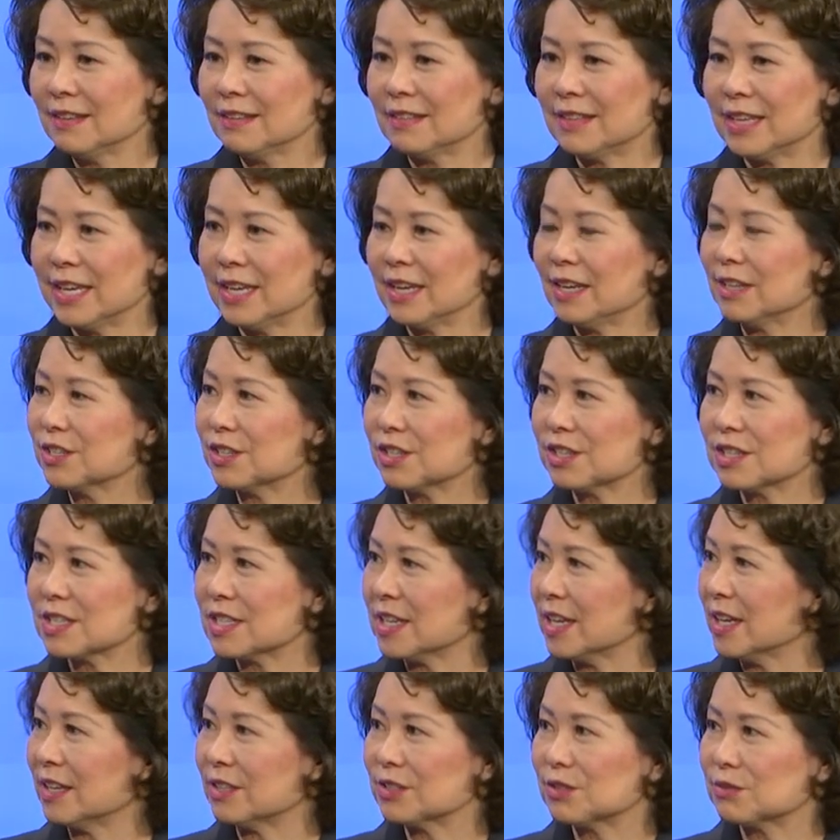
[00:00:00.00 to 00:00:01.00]
they
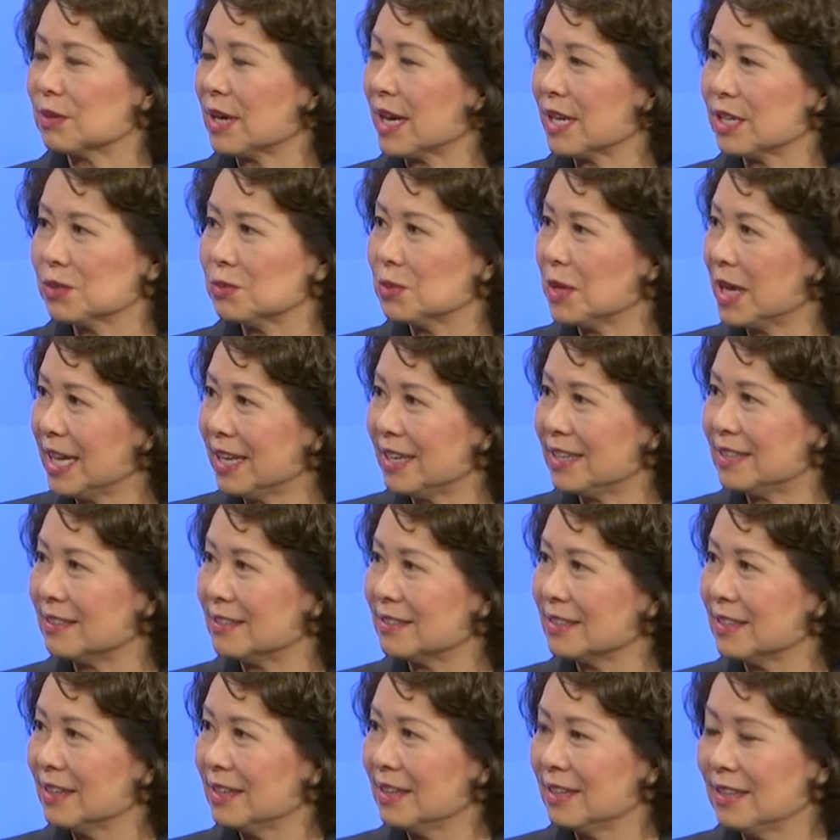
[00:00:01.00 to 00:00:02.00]
understand right
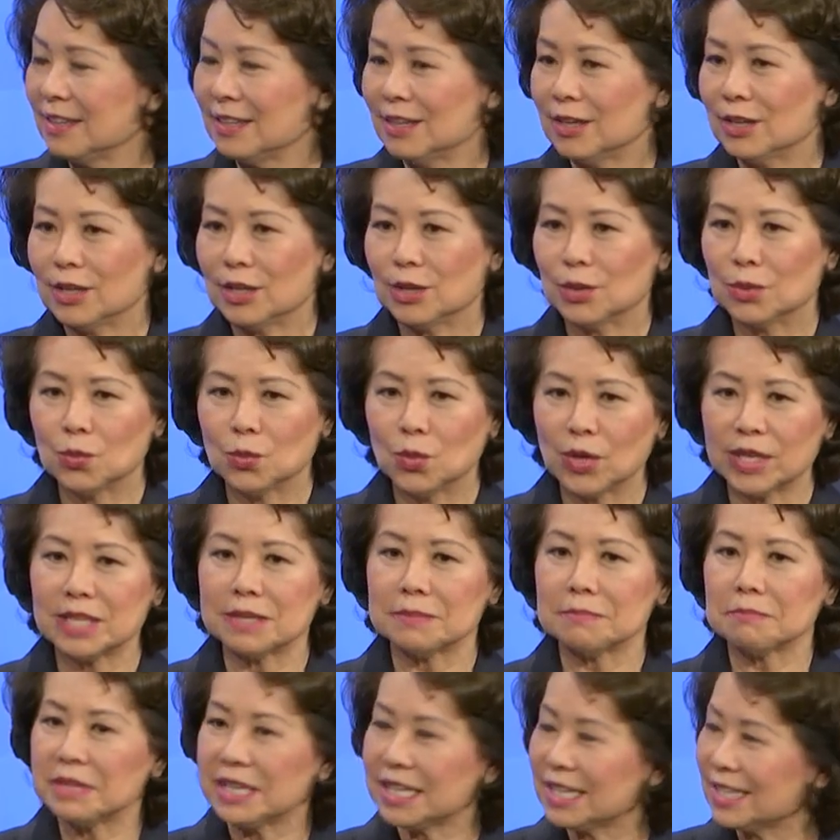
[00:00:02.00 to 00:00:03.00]
away uh, what
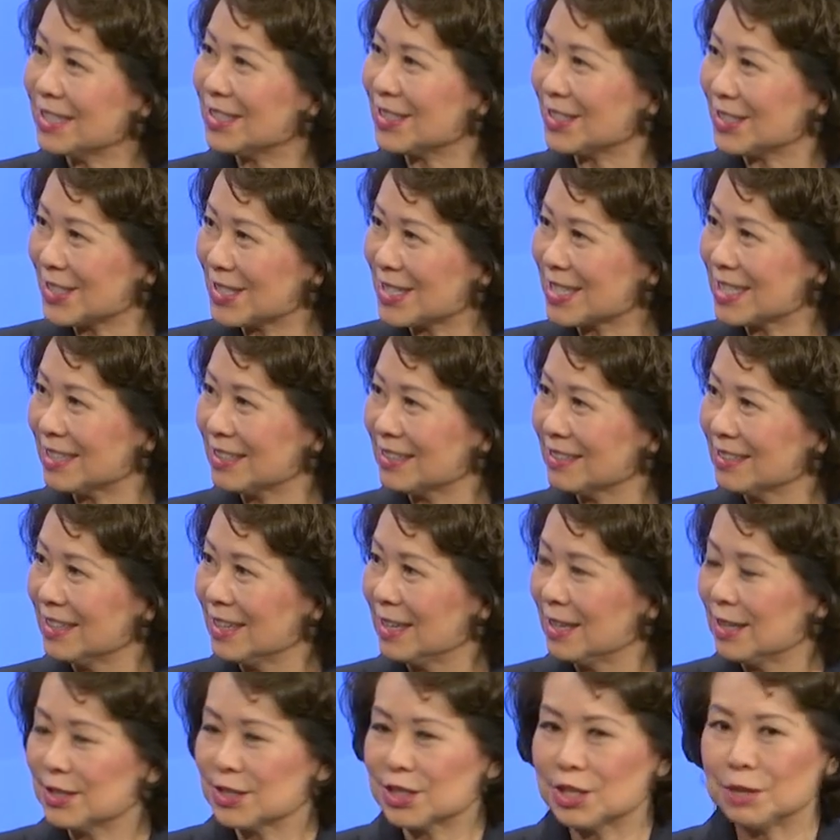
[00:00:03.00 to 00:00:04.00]
it means
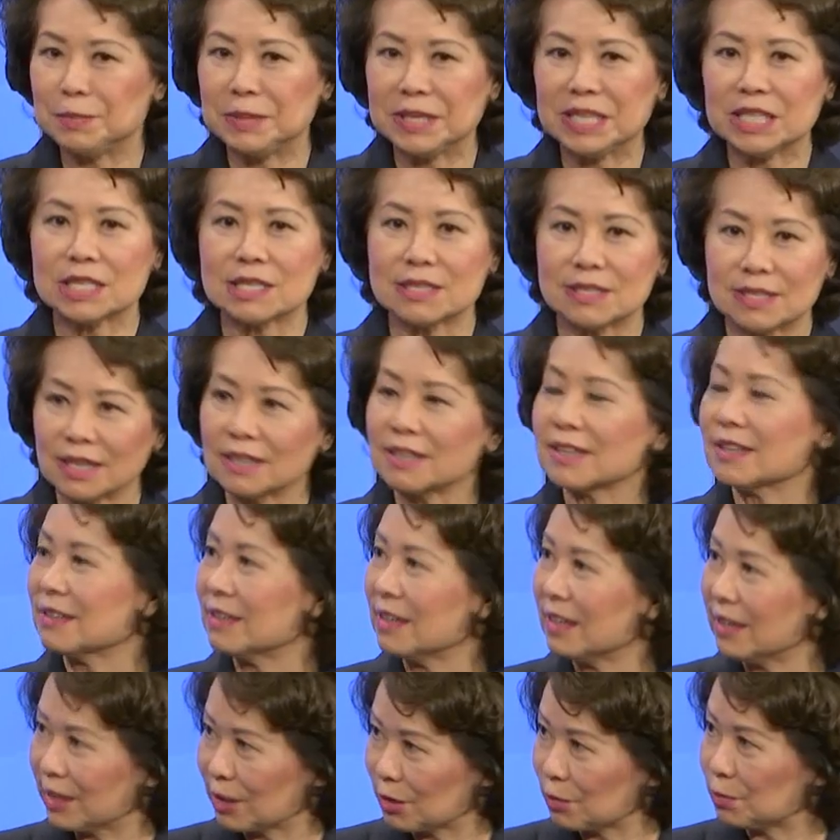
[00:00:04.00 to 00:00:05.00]
to be stuck at
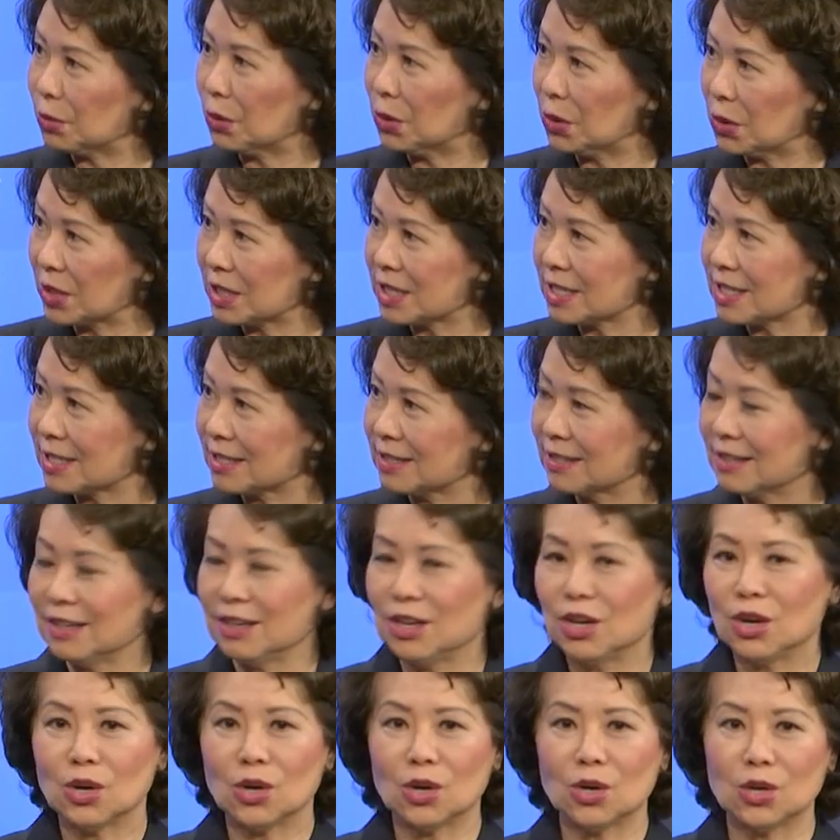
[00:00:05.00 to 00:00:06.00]
the airport
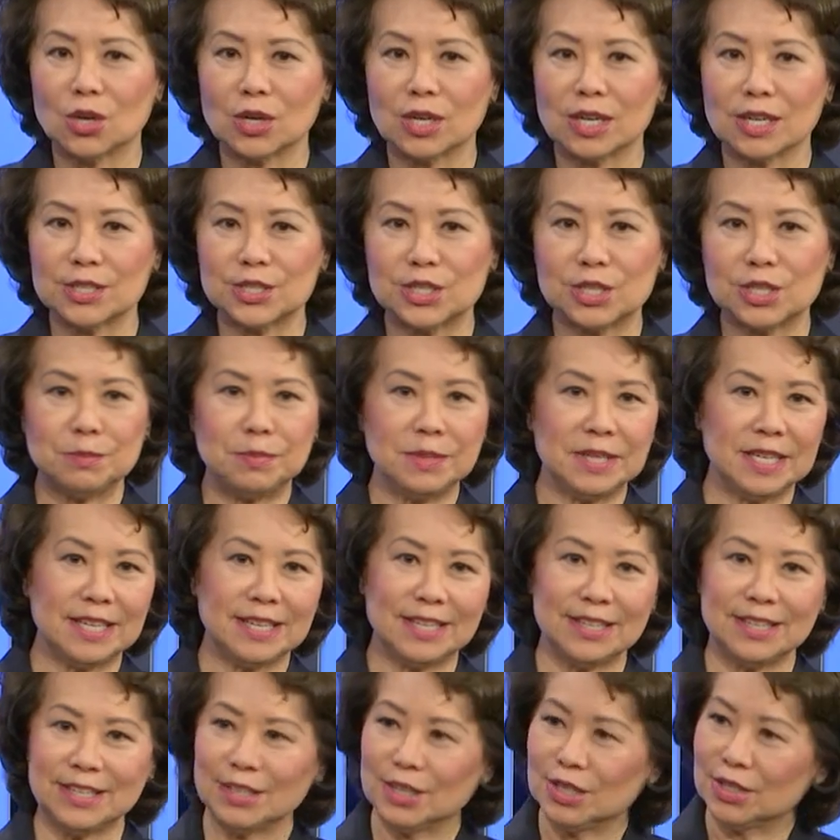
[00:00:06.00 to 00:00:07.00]
or
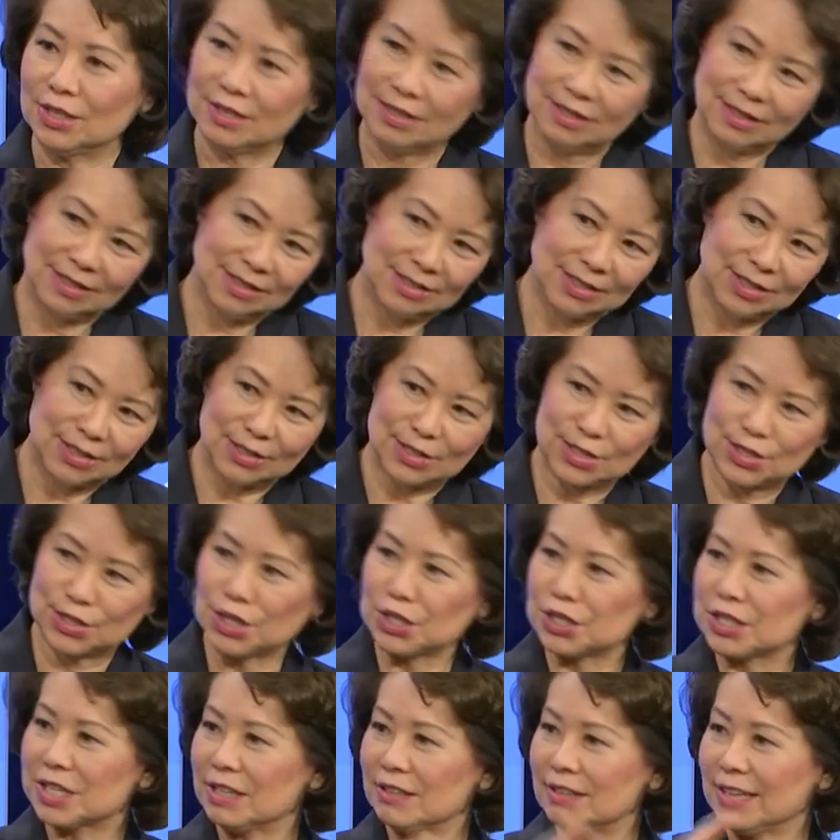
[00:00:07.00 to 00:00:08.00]
be
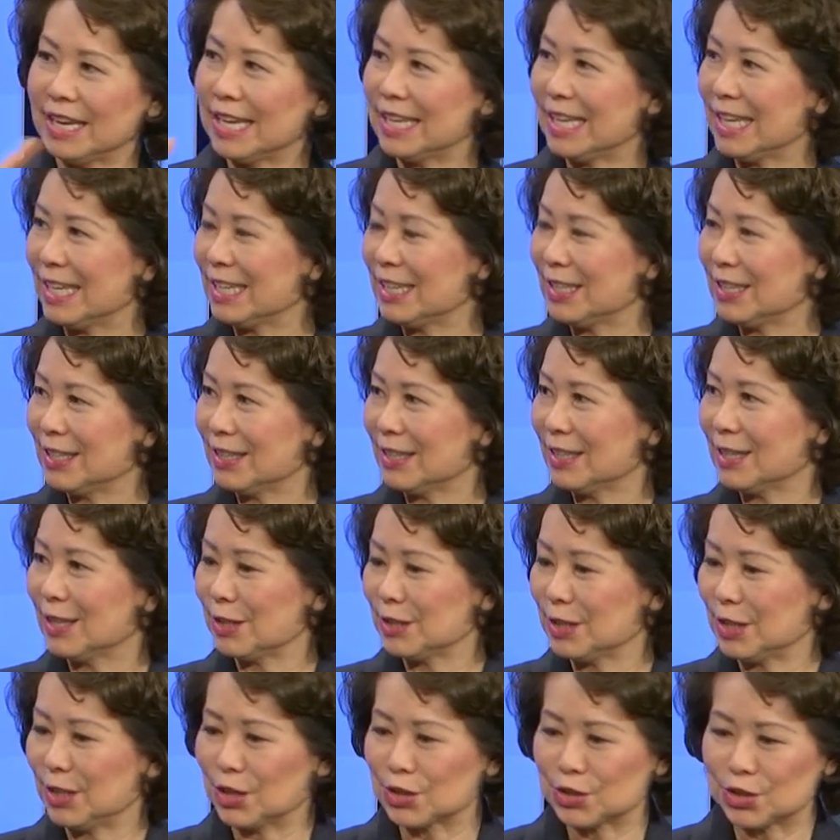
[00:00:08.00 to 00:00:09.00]
circulating, uh,
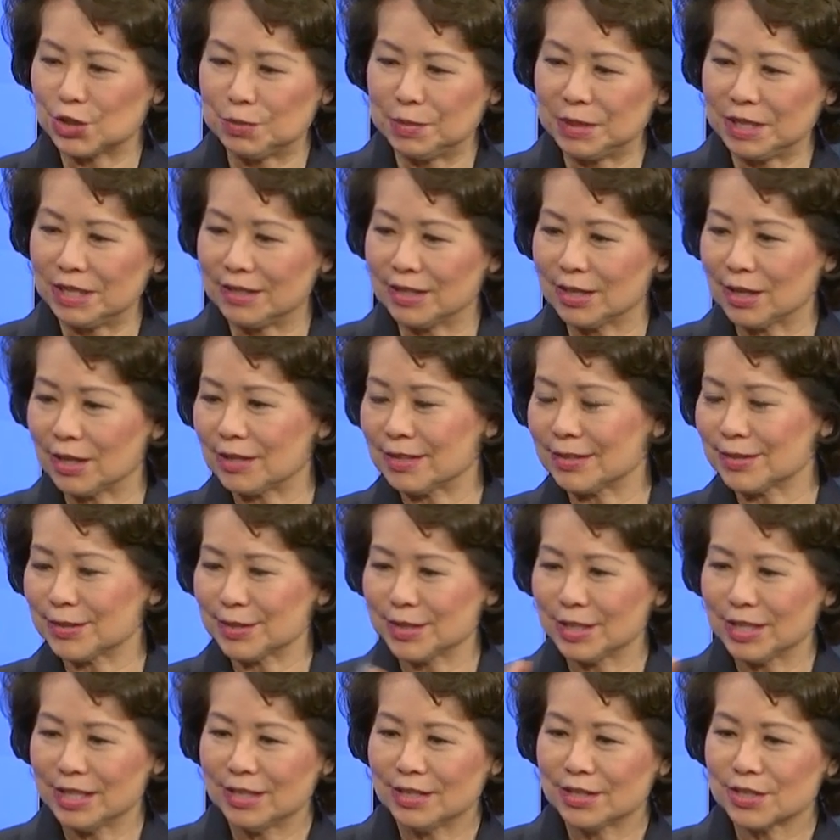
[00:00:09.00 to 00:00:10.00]
you know, to be uh,
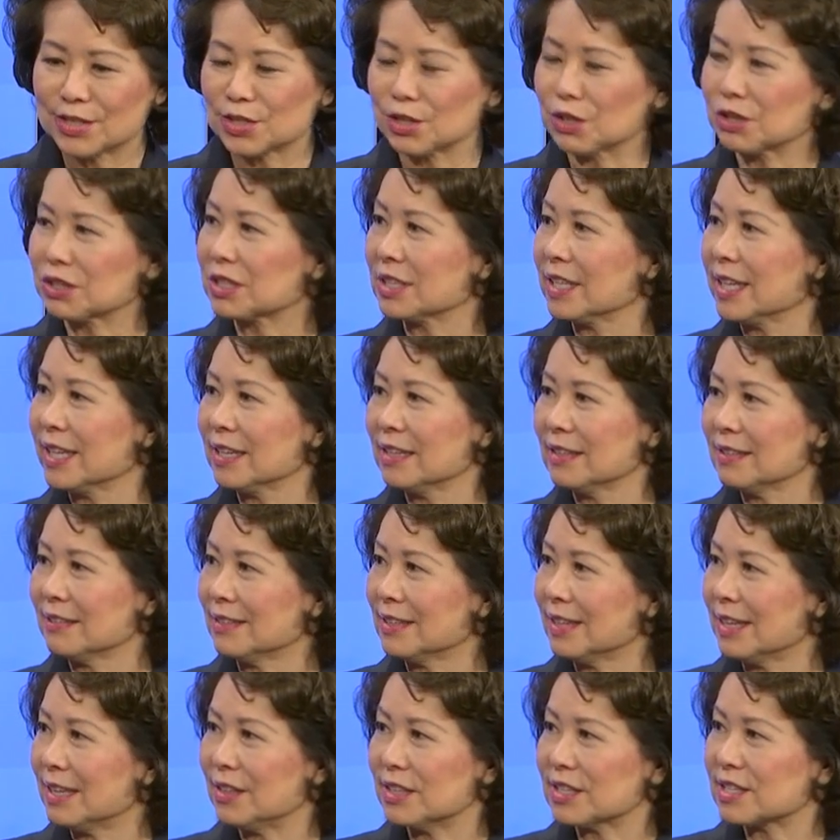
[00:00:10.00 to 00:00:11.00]

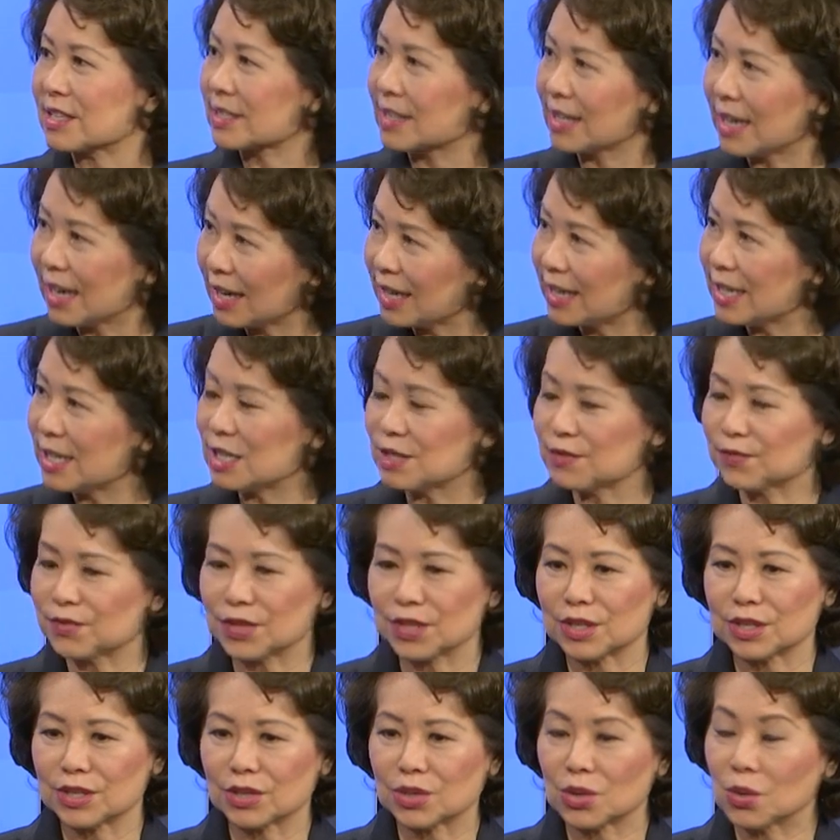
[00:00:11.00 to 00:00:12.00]
circling in the skies
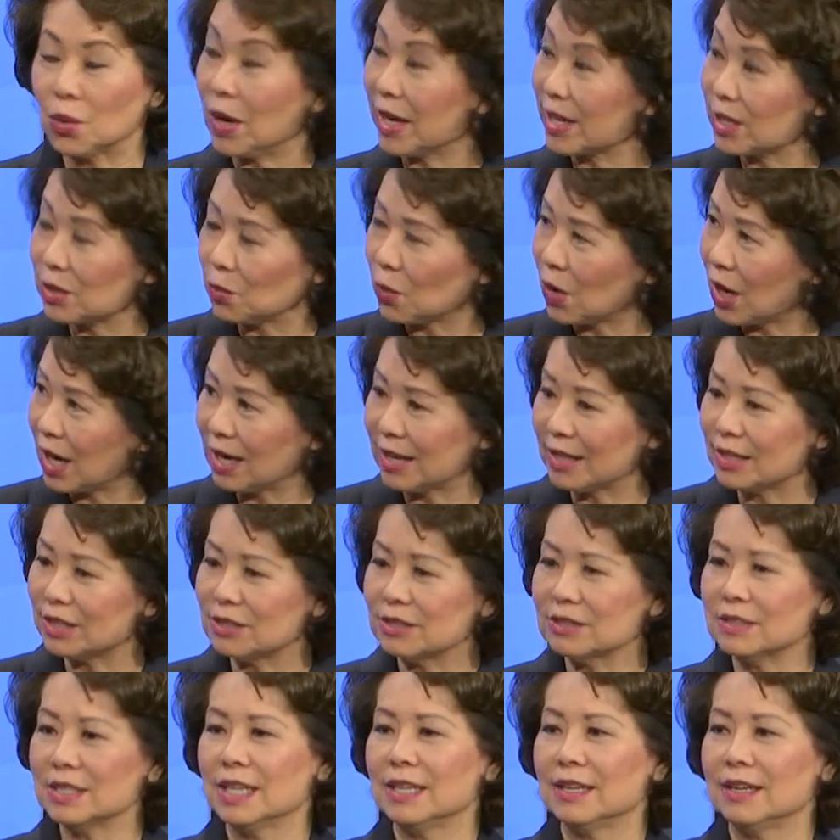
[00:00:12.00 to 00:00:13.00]
for quite a
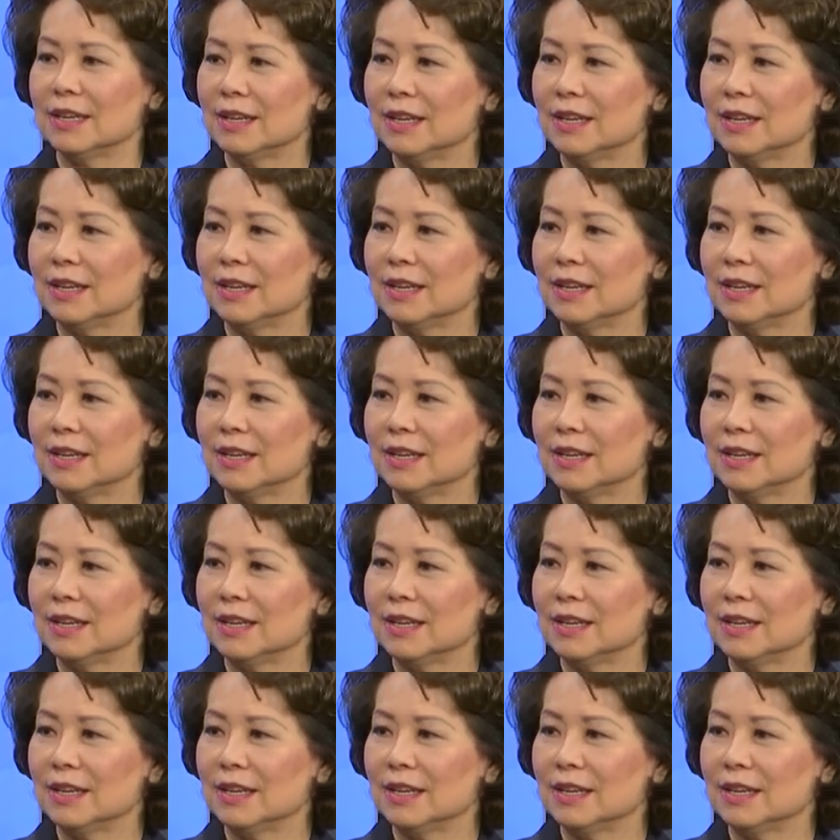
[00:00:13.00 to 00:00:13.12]
while.